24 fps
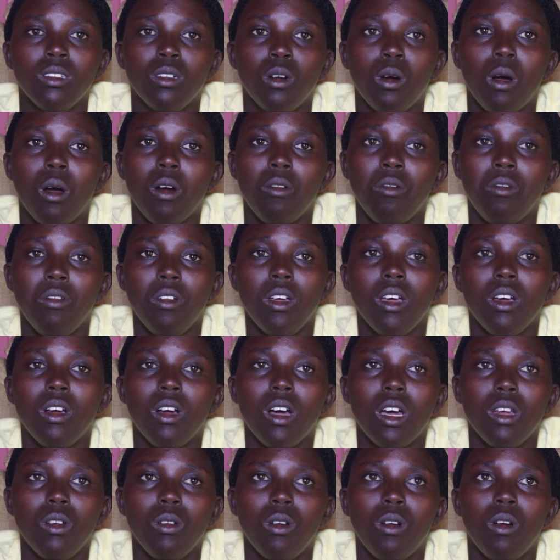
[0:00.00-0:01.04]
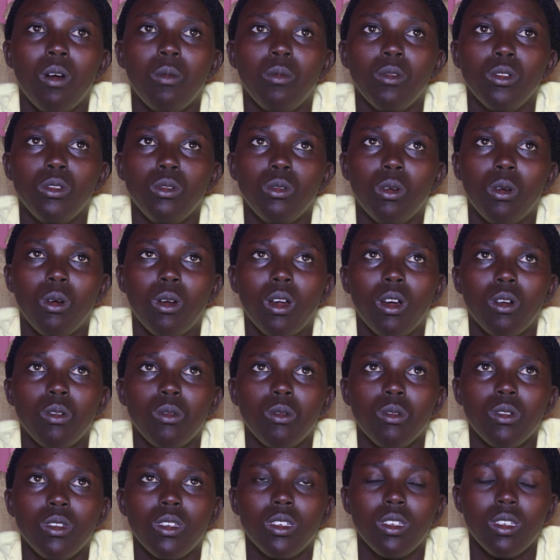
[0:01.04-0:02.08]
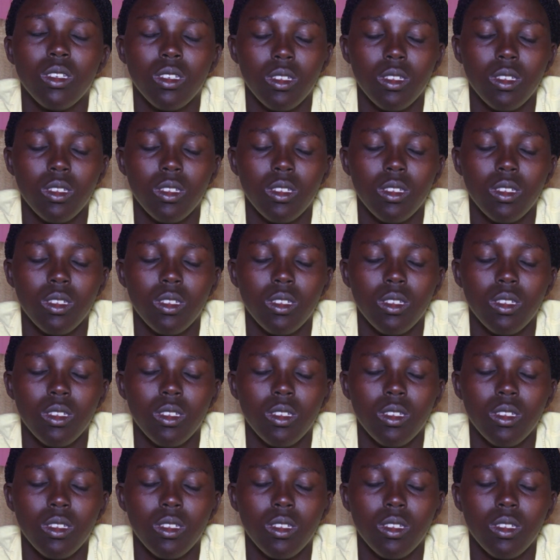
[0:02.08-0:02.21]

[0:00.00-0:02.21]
wavuge ko ari we wamutoraguye